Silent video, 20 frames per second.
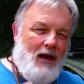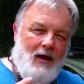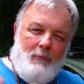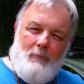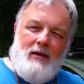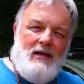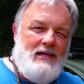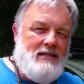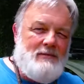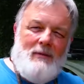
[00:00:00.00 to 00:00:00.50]

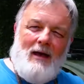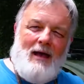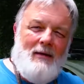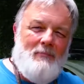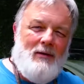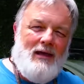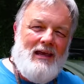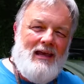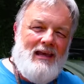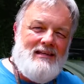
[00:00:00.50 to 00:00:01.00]
piece by
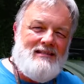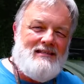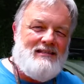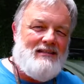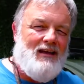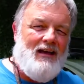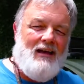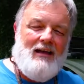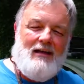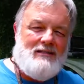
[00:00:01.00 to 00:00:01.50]
piece
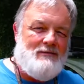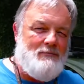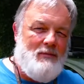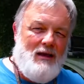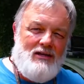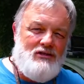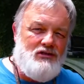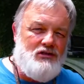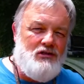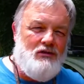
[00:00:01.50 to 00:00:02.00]
as
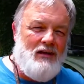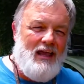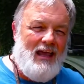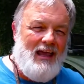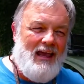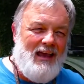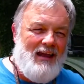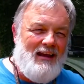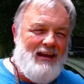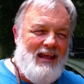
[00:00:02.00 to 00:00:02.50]
best you
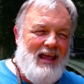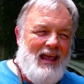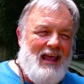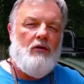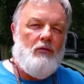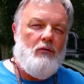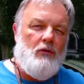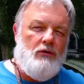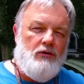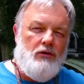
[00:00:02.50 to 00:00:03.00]
can.
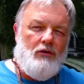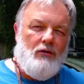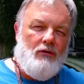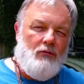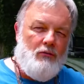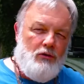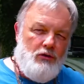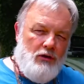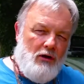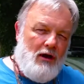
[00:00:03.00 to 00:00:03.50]
When
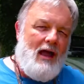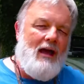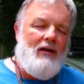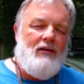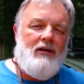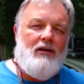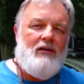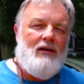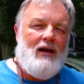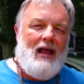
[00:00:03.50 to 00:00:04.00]
you're out
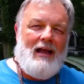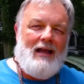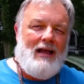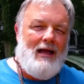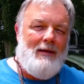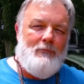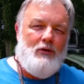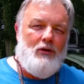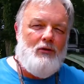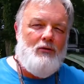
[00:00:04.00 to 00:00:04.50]
here like
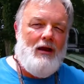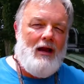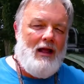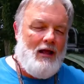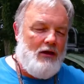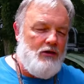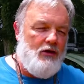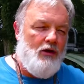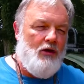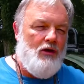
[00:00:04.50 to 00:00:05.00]
I'm doing, I
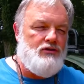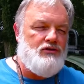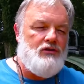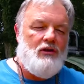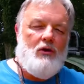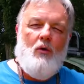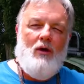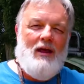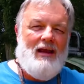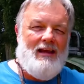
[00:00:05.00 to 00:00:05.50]
encourage you
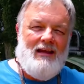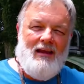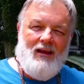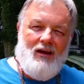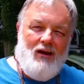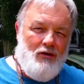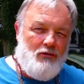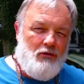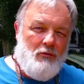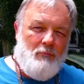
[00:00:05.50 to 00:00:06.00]
to go ahead and get
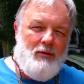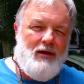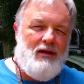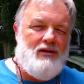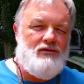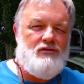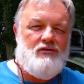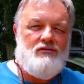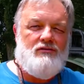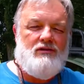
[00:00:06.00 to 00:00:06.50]
all your
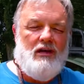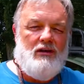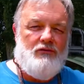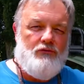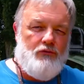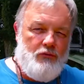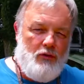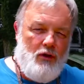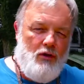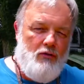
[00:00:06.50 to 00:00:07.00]
pictures, get
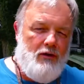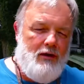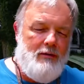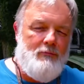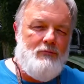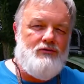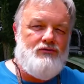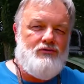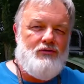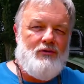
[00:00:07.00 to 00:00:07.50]
drone
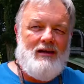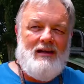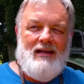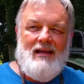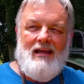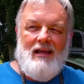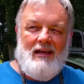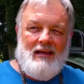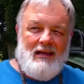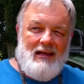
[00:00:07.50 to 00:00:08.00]
imagery,
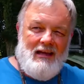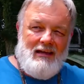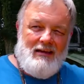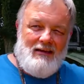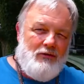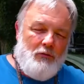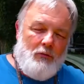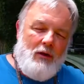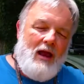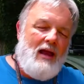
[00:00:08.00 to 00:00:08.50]
get
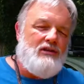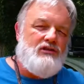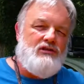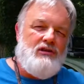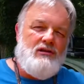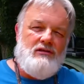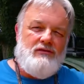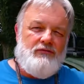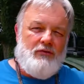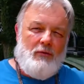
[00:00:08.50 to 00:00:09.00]

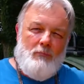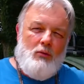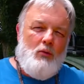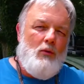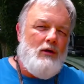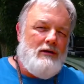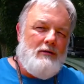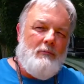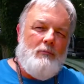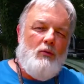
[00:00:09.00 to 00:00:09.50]
directions from
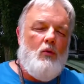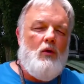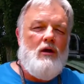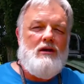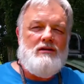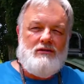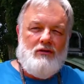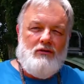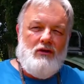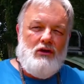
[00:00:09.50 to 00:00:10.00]
point to
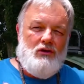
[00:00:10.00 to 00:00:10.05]
point so that